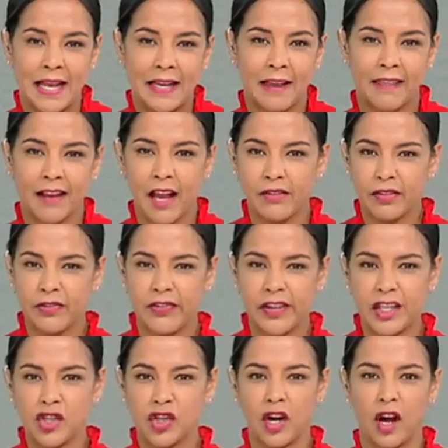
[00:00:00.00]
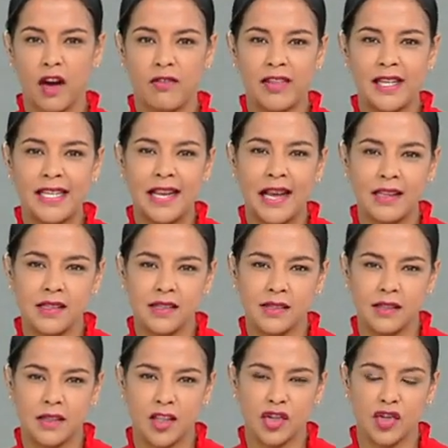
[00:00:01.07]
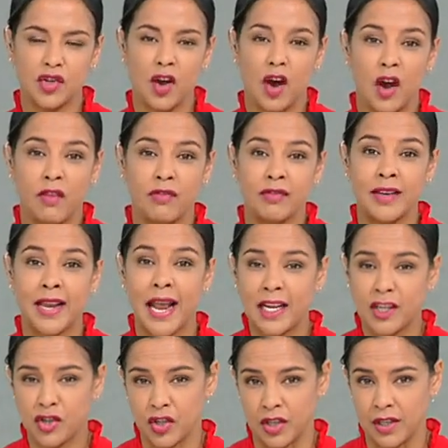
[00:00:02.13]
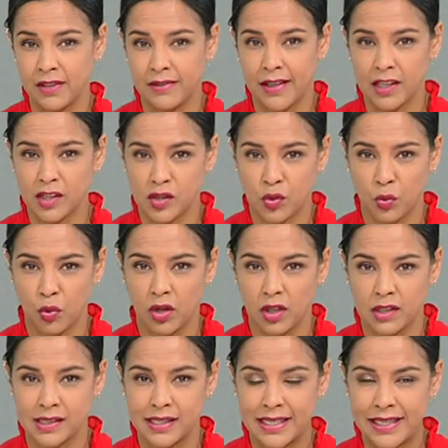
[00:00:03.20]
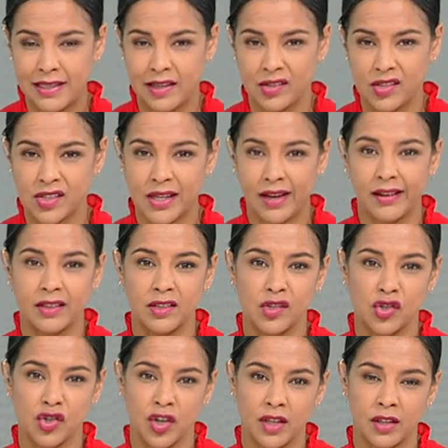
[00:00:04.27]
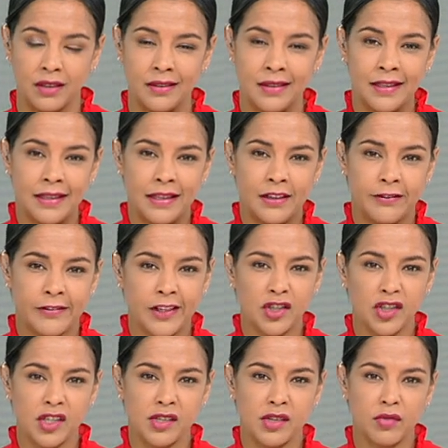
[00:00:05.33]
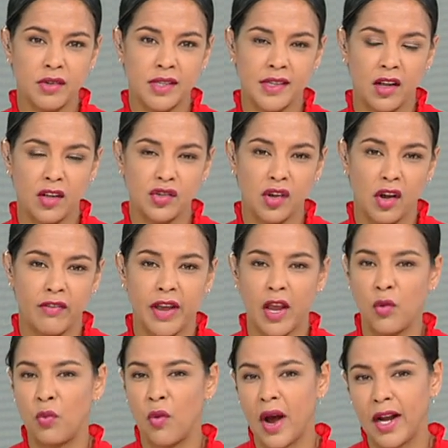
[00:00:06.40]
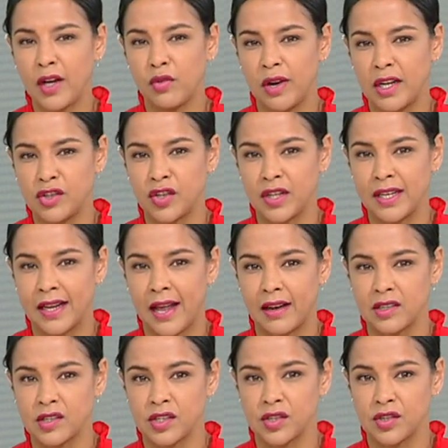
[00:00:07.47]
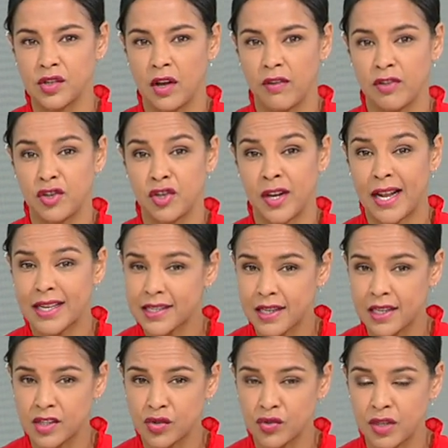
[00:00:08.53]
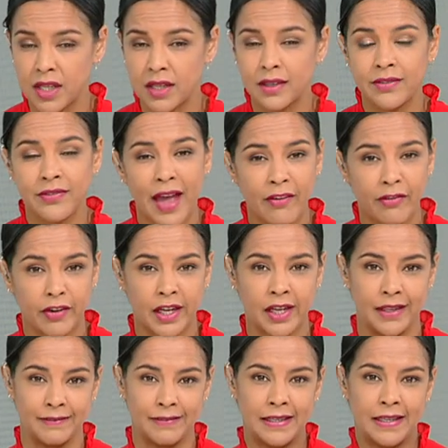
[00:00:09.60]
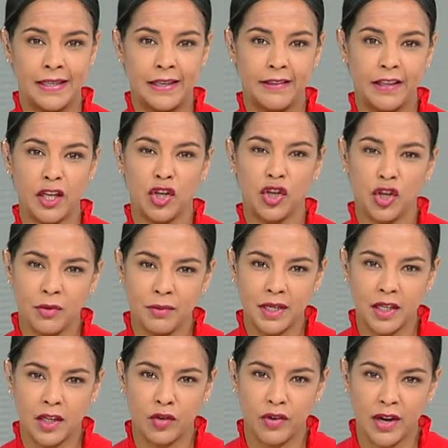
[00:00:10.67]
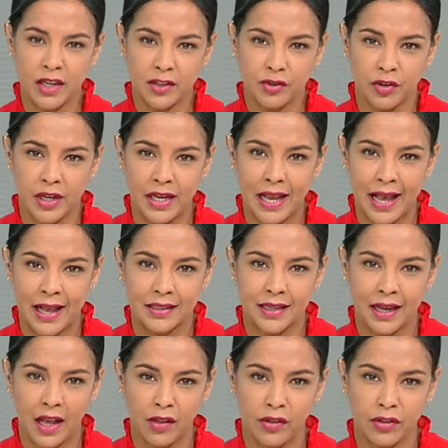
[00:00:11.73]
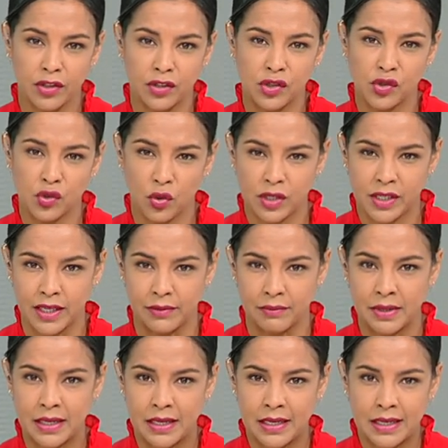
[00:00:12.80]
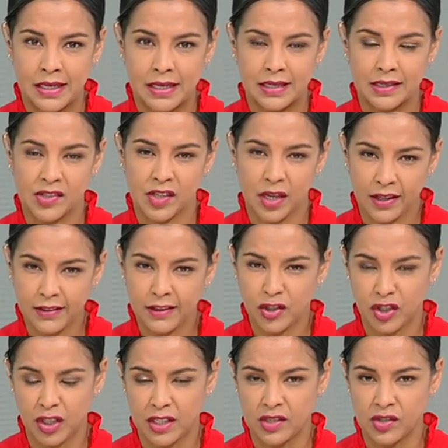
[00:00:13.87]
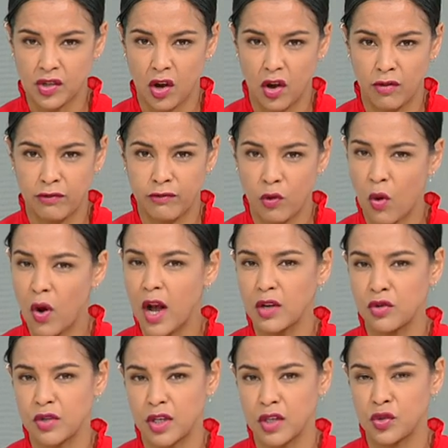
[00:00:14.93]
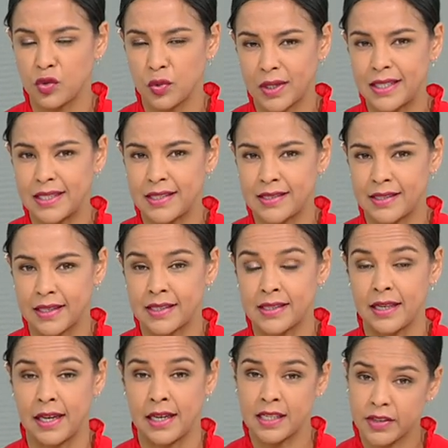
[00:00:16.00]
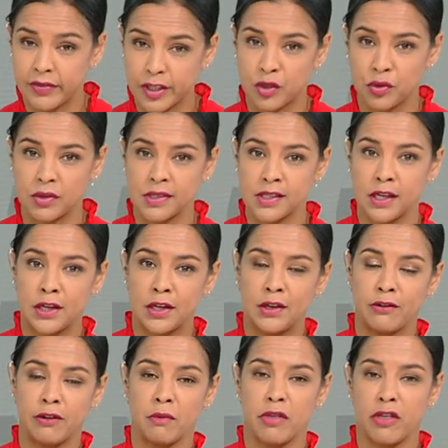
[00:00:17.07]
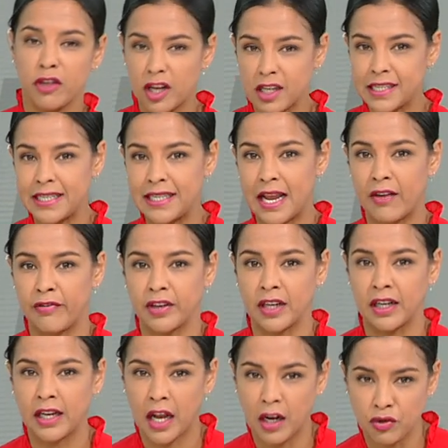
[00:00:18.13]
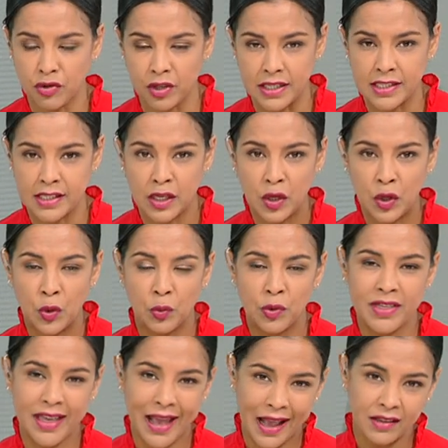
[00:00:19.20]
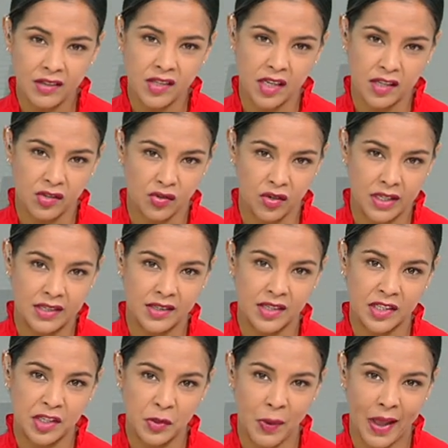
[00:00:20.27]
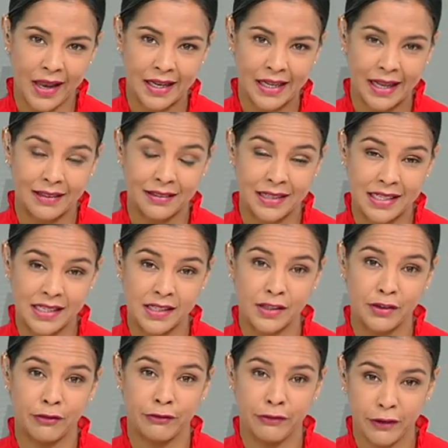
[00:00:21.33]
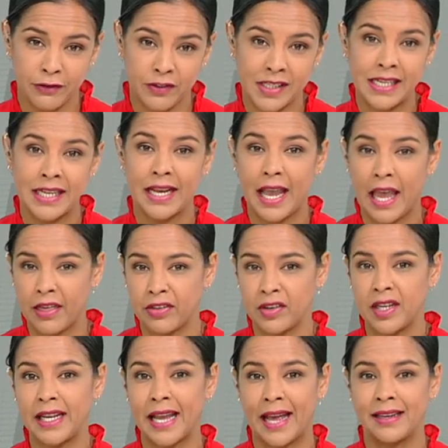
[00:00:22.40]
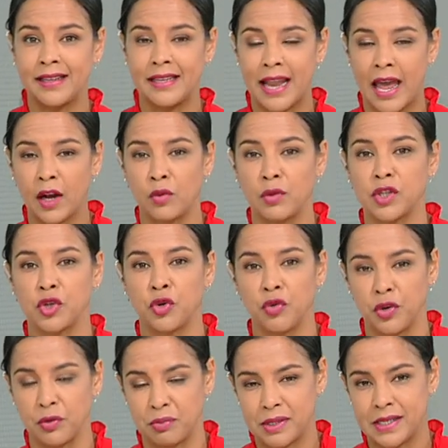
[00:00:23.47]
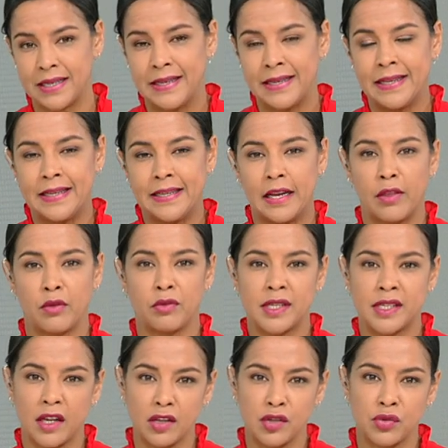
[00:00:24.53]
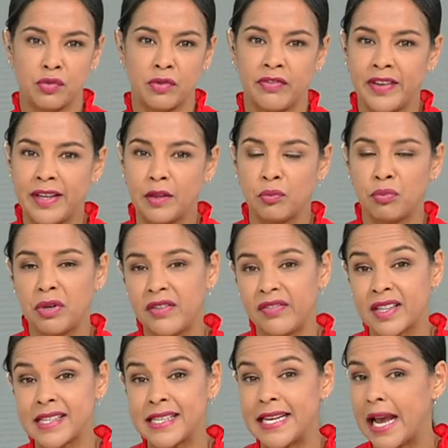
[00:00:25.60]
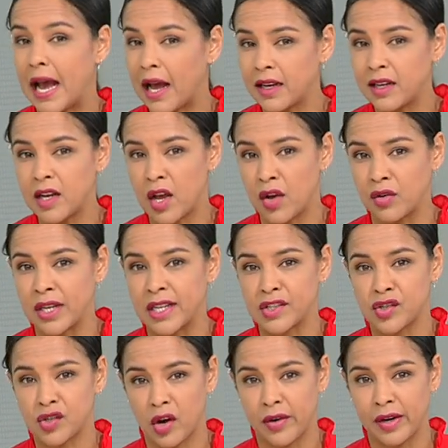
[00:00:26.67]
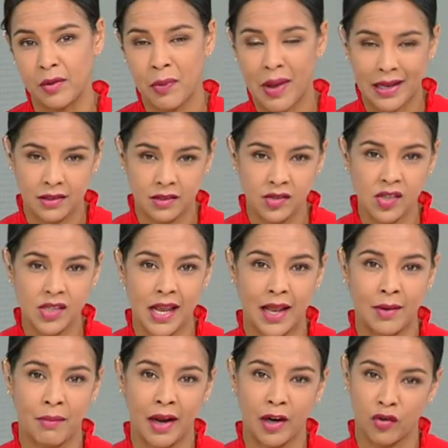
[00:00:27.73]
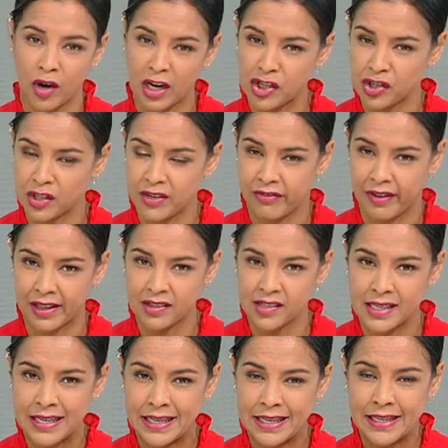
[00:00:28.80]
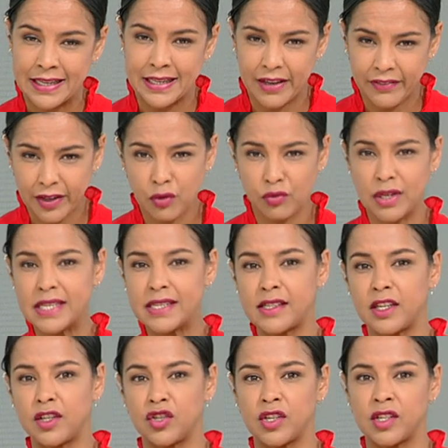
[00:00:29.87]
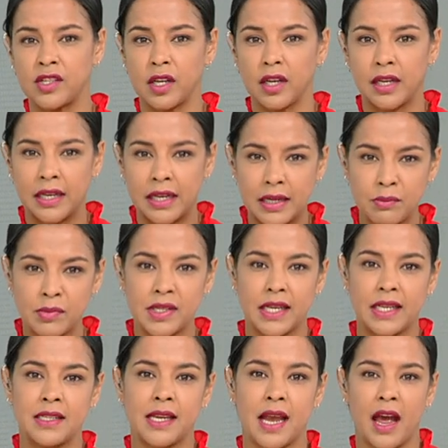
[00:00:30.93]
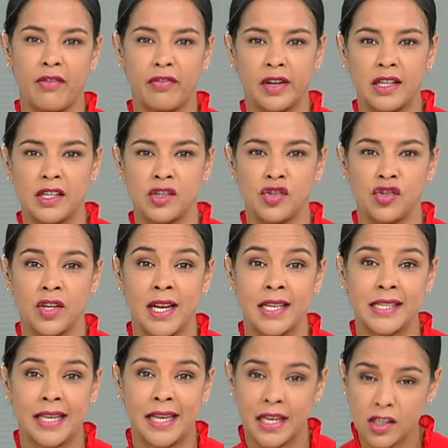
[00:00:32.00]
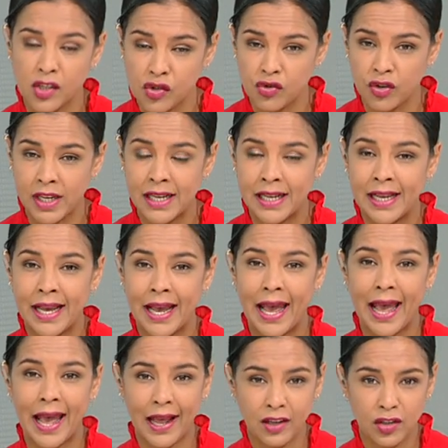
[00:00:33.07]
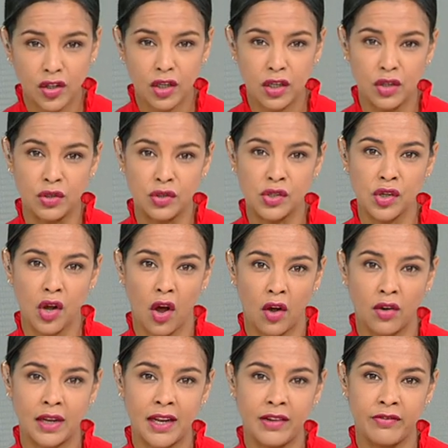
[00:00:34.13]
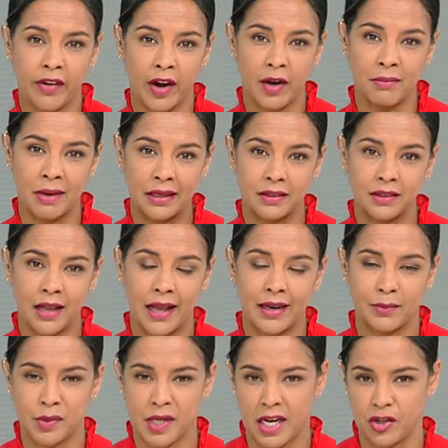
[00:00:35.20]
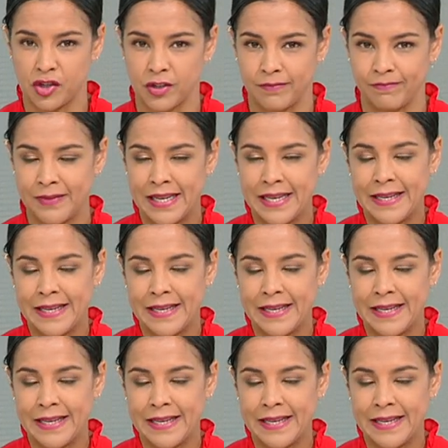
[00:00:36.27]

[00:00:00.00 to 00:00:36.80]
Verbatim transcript: Now, the cover feature of the latest edition of Nature, that's the world's leading science journal, features the results of a wide ranging analysis of the genetic history of Africa. The Human Heredity and Health Consortium uh, studied the genes of 426 individuals from 13 African countries with ancestries spanning at least 50 ethnic and language groups. Now, the results reveal previously unknown historic patterns and migration events, giving researchers a glimpse into Africa's genetic history and clues on environmental adaptation.